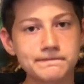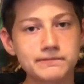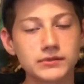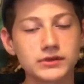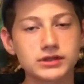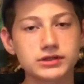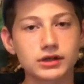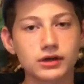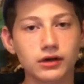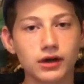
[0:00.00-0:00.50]

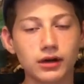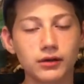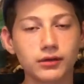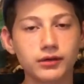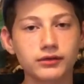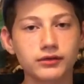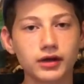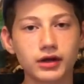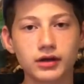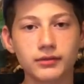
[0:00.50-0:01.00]
so I wouldn't
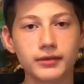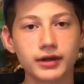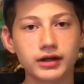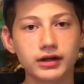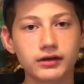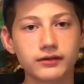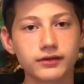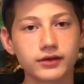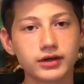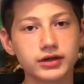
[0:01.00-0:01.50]
recommend
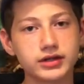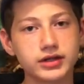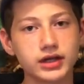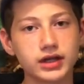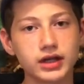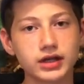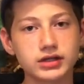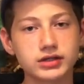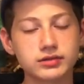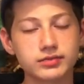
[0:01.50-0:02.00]
it for a
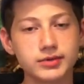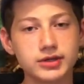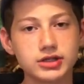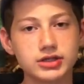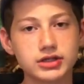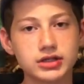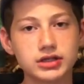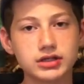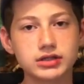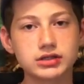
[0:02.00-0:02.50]
digging
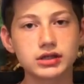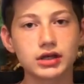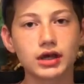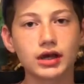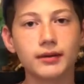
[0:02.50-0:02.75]
species,